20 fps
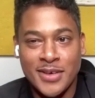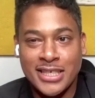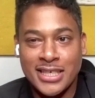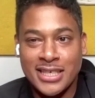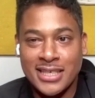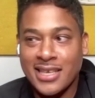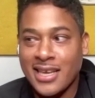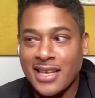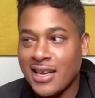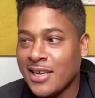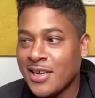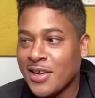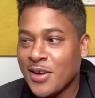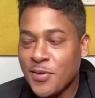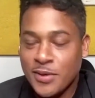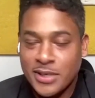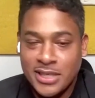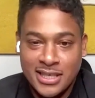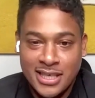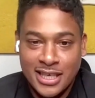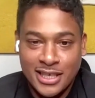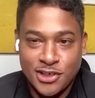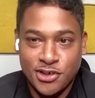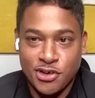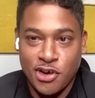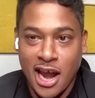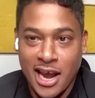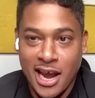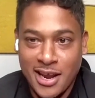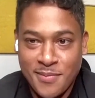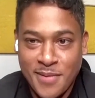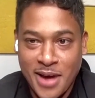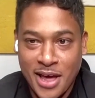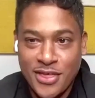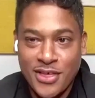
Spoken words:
which is a drying